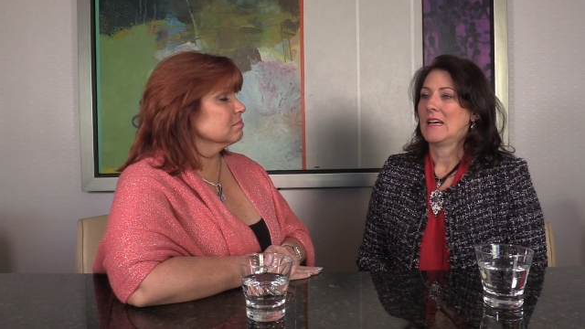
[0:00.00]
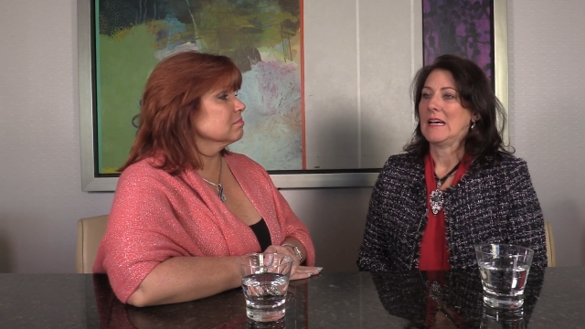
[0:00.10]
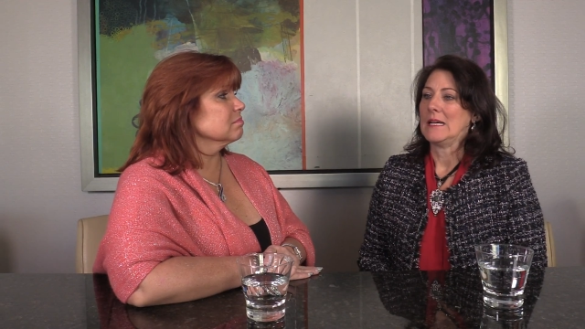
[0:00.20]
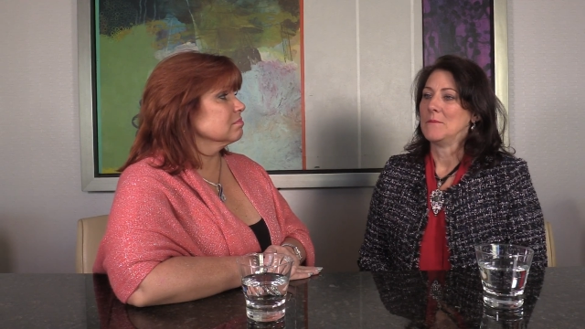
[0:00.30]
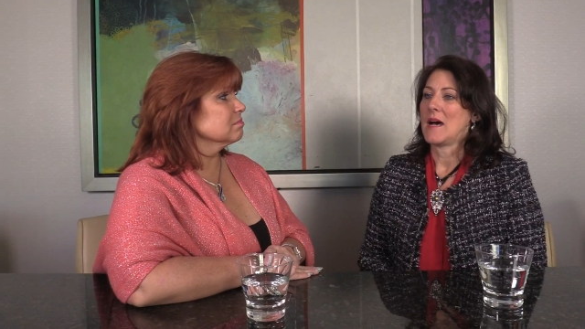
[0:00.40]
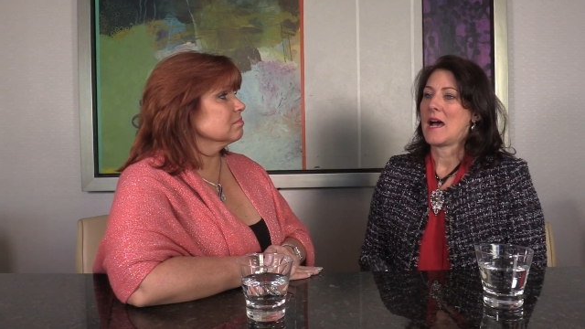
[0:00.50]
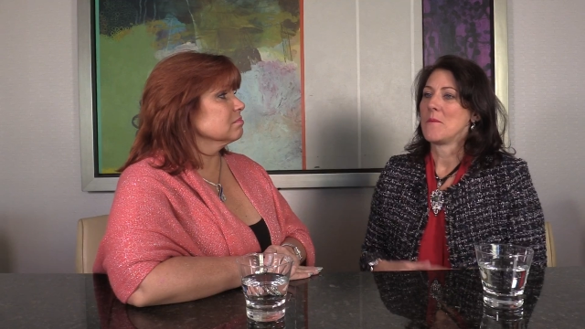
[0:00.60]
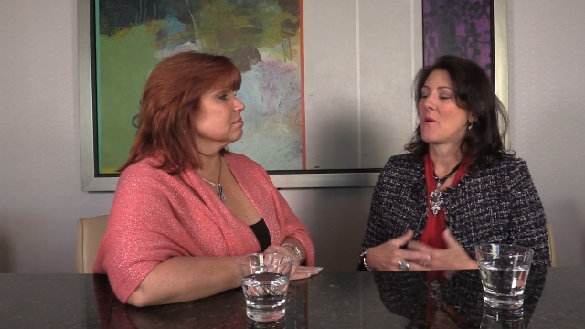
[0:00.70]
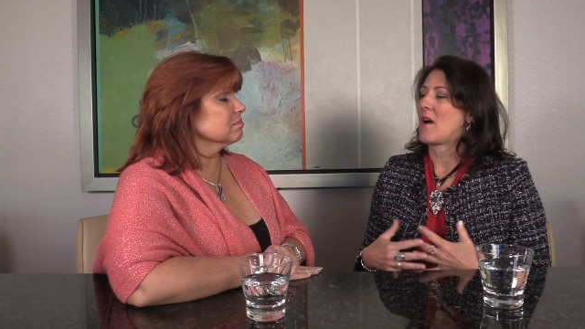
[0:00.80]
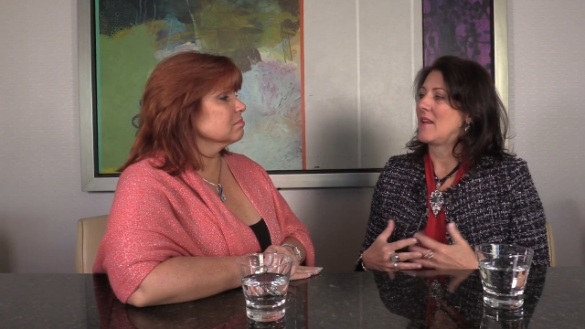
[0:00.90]
Speaker 1: Um, I
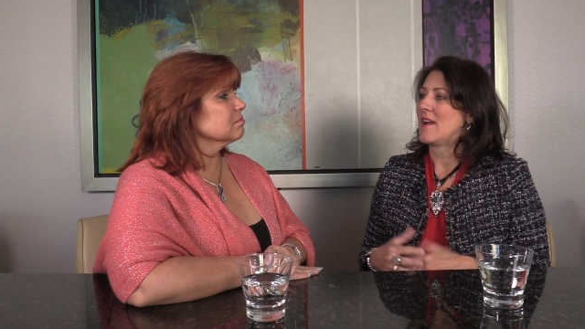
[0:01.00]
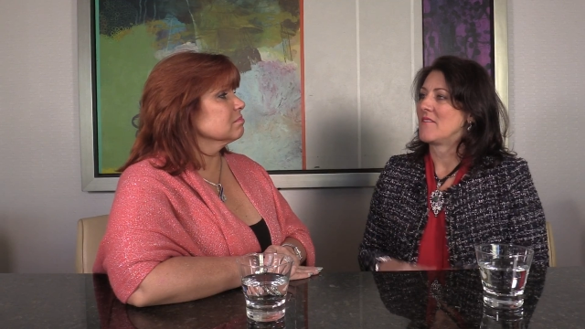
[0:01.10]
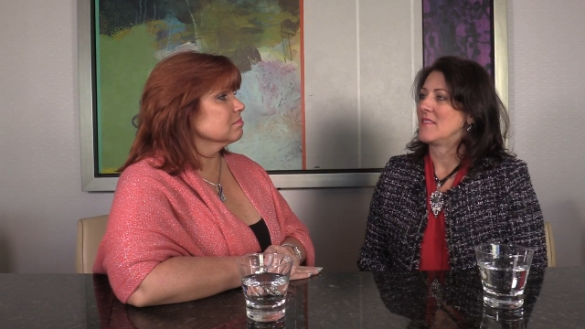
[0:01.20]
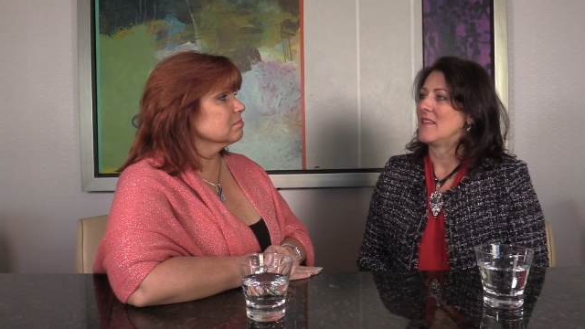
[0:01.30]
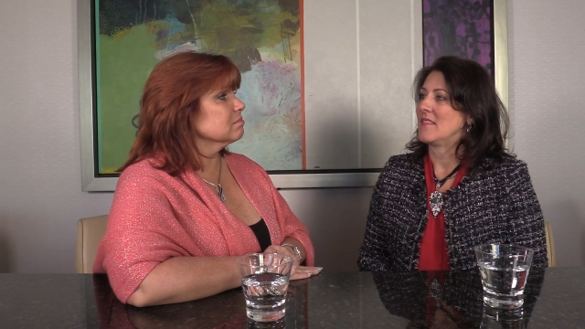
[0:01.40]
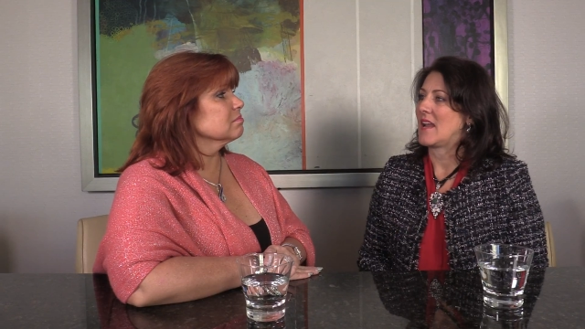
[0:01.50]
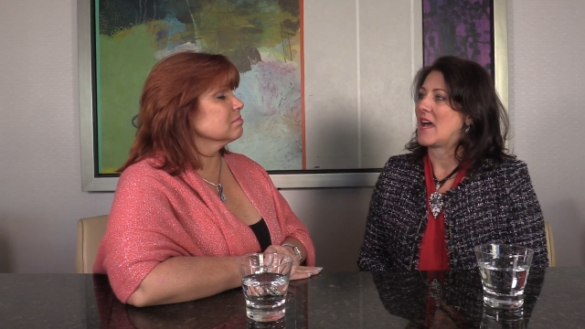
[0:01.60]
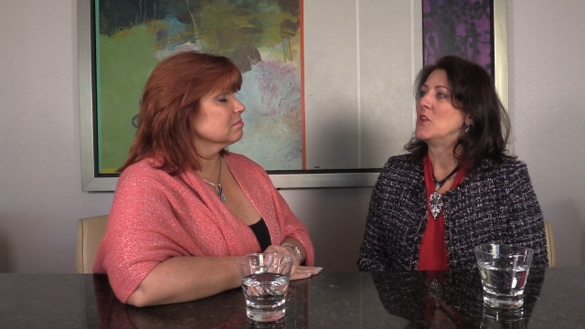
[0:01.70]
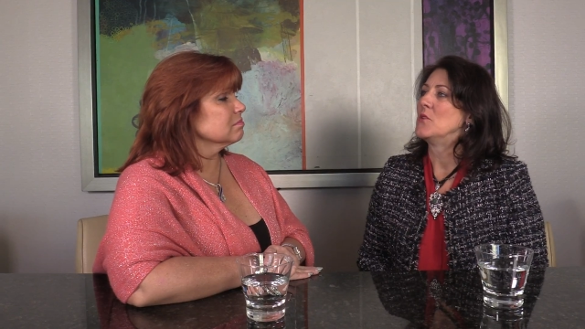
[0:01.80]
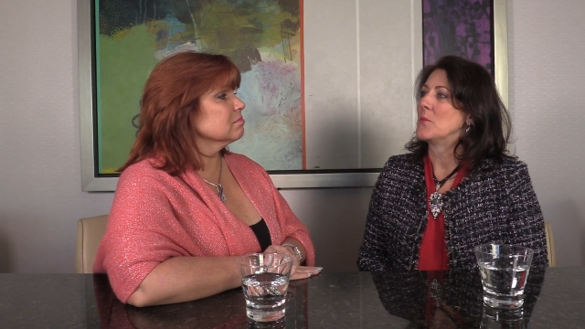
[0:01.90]
brought everything that I
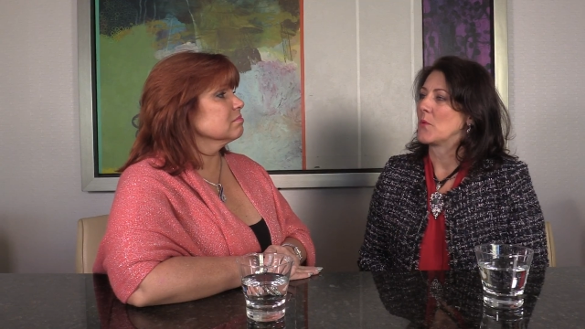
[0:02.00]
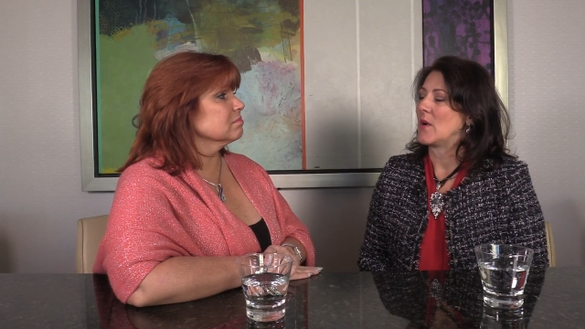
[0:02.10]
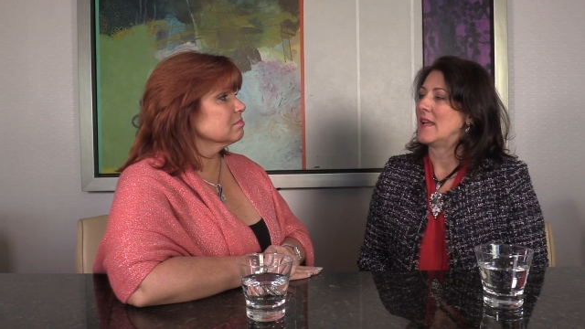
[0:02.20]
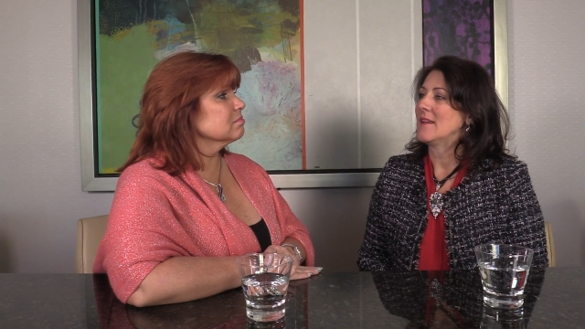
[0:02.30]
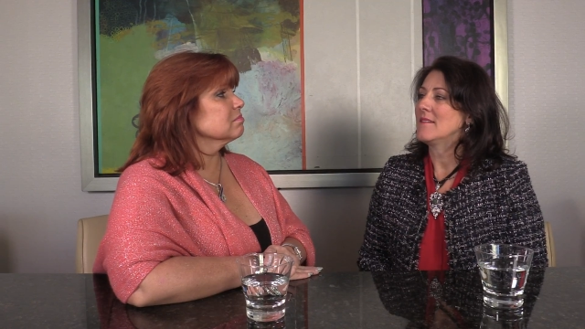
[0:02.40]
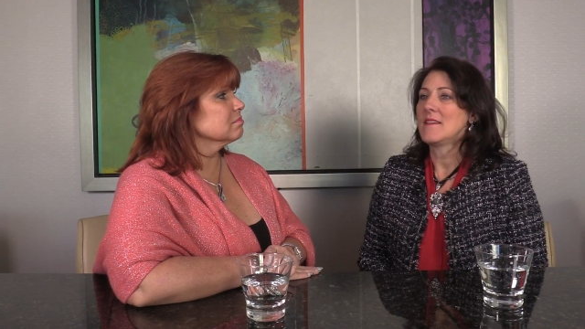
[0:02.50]
knew to bring.